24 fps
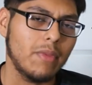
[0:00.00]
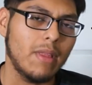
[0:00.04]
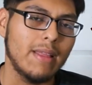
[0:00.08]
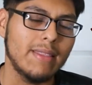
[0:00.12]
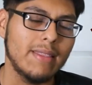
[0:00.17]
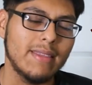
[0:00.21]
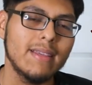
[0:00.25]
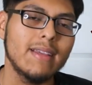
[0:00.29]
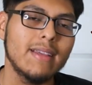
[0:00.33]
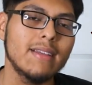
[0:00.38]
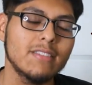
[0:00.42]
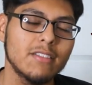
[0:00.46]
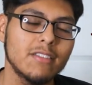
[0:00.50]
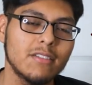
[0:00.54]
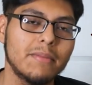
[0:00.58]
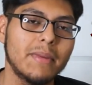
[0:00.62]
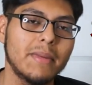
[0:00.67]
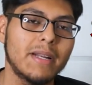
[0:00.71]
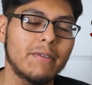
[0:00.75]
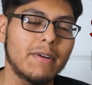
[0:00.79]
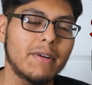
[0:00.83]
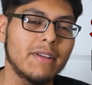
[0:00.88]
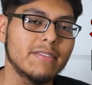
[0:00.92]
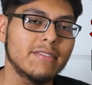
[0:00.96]
I think I sold
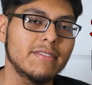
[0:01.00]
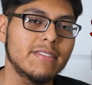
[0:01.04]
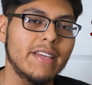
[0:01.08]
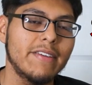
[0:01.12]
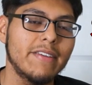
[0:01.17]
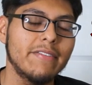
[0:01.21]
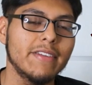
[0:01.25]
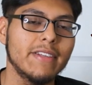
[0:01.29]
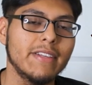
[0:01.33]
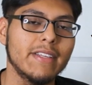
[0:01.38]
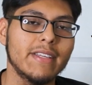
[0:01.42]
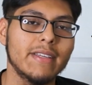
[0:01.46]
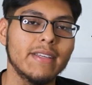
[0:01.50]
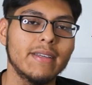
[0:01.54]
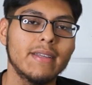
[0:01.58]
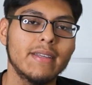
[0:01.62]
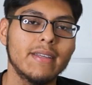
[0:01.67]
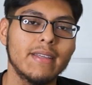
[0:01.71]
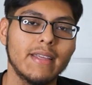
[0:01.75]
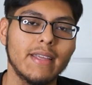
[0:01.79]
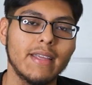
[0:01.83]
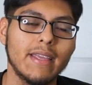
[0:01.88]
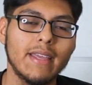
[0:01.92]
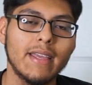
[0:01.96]
them at around $70,
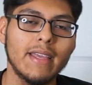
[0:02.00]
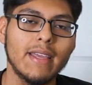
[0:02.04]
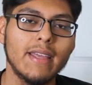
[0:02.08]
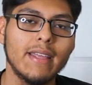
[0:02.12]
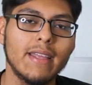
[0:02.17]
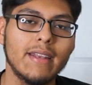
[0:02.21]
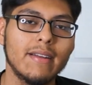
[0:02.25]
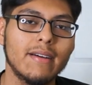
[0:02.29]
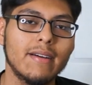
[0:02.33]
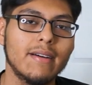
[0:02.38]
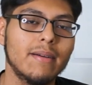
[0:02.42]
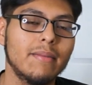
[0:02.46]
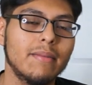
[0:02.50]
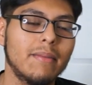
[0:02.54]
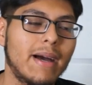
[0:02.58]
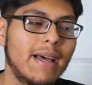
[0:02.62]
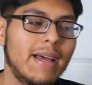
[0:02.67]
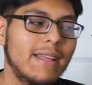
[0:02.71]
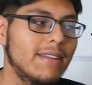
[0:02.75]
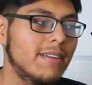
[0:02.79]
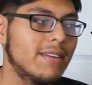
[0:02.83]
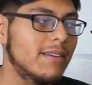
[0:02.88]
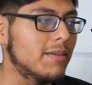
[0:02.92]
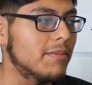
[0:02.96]
and
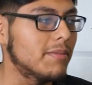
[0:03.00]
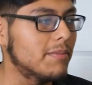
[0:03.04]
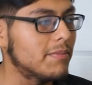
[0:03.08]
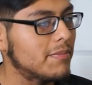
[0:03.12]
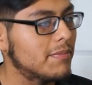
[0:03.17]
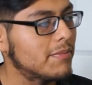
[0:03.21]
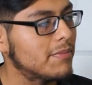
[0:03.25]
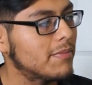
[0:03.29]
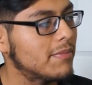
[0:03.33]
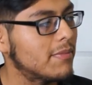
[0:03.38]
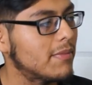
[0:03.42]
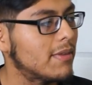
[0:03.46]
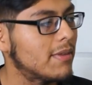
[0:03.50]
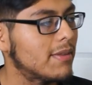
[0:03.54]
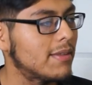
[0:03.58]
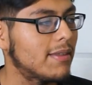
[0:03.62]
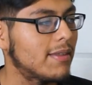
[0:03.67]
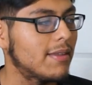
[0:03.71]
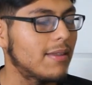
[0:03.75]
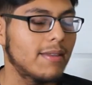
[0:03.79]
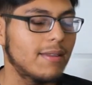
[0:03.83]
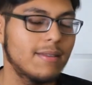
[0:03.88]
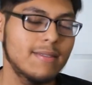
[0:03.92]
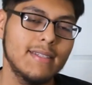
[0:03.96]
I ended up
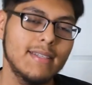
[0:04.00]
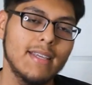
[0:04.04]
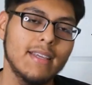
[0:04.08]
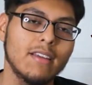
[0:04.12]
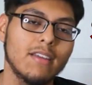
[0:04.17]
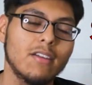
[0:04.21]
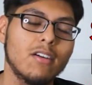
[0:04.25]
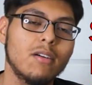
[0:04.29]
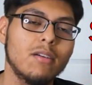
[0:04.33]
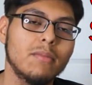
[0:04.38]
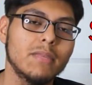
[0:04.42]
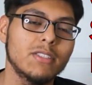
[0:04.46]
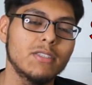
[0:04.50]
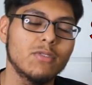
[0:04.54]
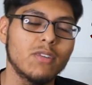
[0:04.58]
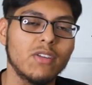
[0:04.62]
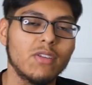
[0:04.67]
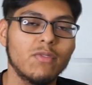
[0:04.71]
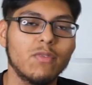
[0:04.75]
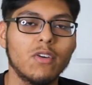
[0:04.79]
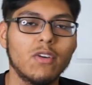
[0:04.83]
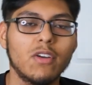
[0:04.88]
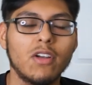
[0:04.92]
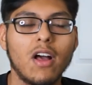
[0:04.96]
taking home a
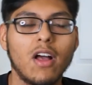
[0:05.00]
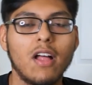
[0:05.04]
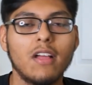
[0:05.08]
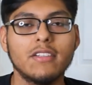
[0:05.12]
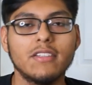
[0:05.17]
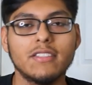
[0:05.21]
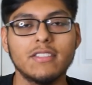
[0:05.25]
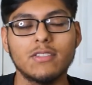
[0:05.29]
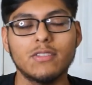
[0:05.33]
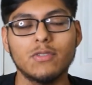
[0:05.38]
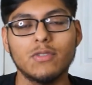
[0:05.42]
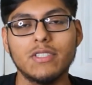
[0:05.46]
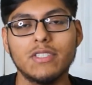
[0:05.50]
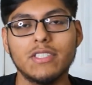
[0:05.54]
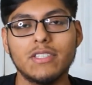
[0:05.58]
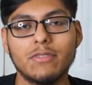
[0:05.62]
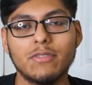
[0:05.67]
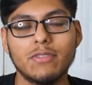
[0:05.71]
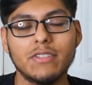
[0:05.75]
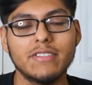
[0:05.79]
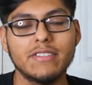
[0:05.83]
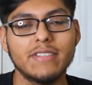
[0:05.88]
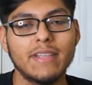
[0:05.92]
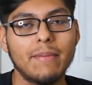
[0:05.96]

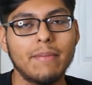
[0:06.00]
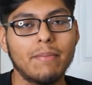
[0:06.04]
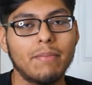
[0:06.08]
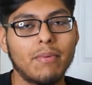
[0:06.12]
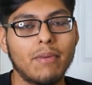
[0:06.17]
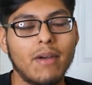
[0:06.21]
$24.23